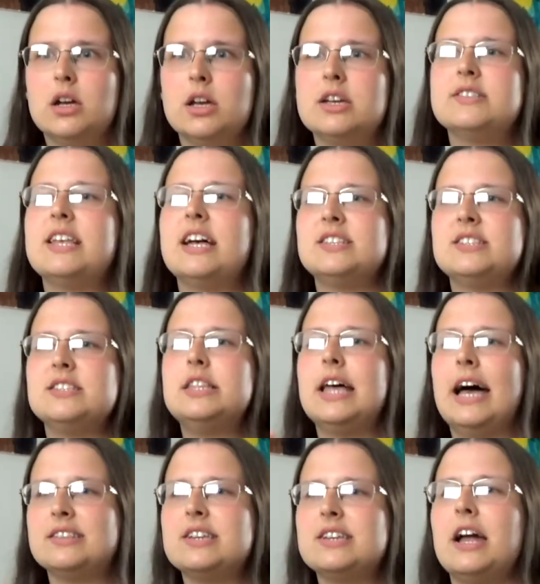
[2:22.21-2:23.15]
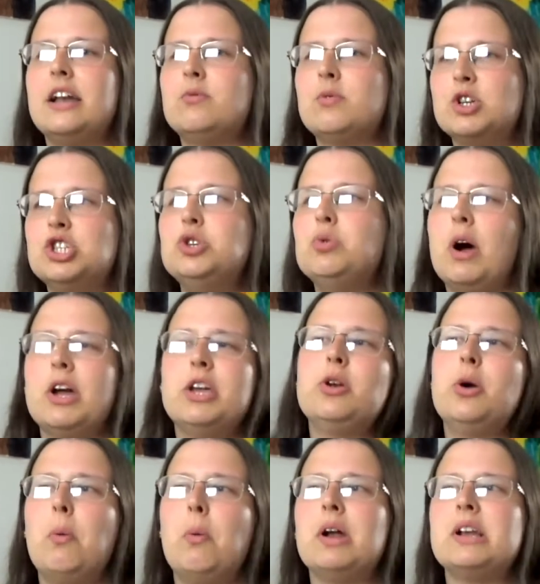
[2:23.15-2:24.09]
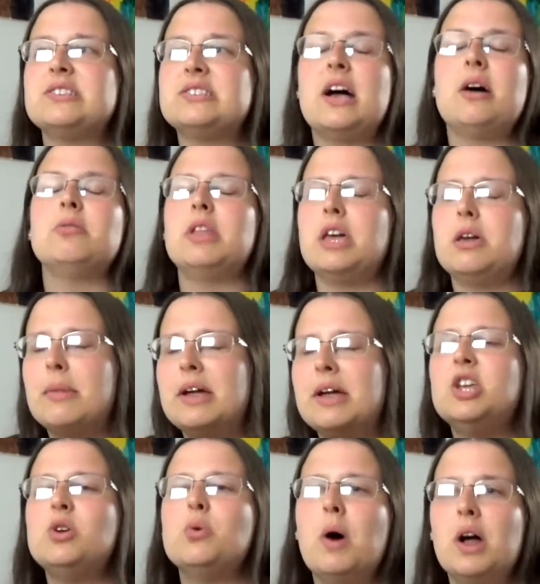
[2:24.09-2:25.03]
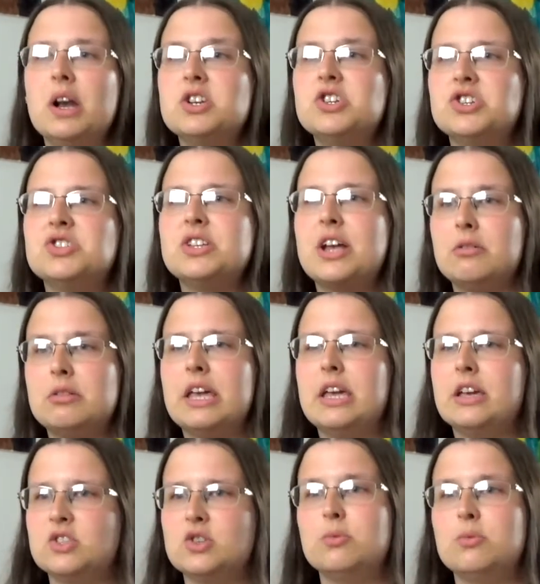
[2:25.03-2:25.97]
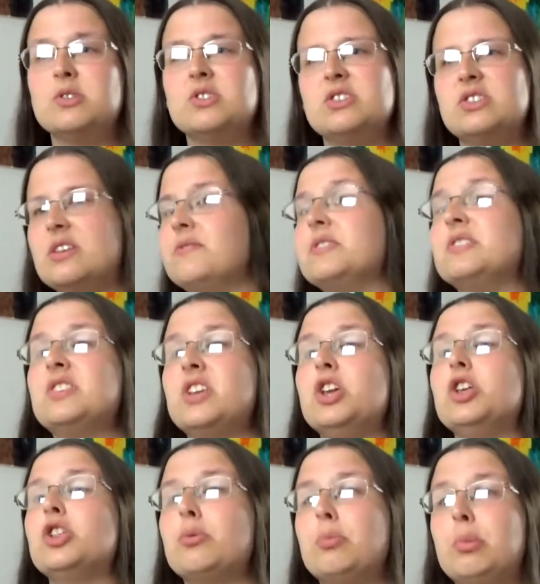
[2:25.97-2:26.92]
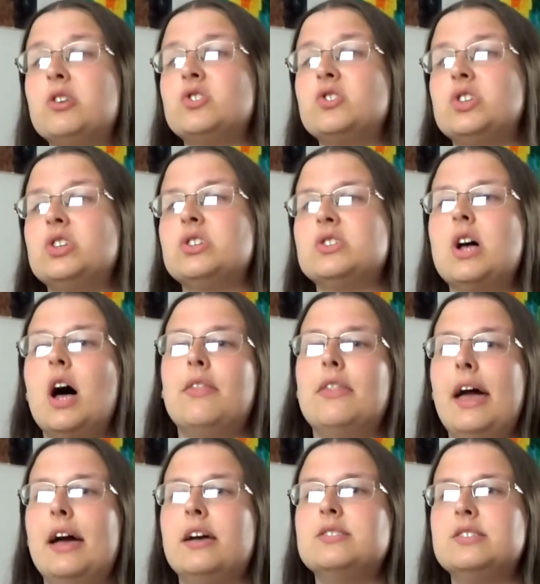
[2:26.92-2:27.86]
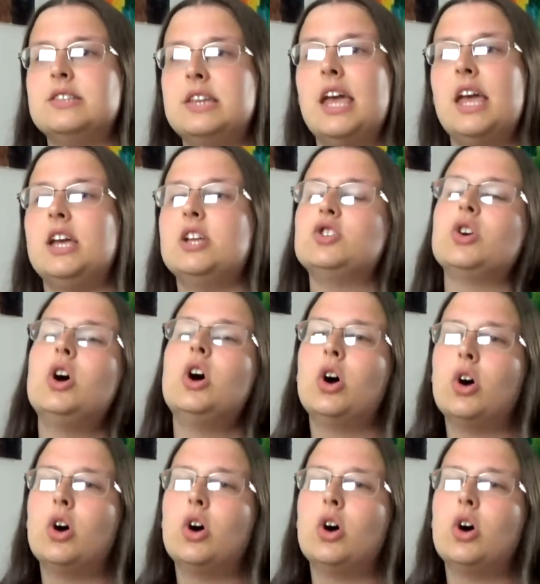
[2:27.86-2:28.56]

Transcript: because that's that's kind of what you want you don't want to sound like many you want to just sound like it's almost as if a singular person is on that stage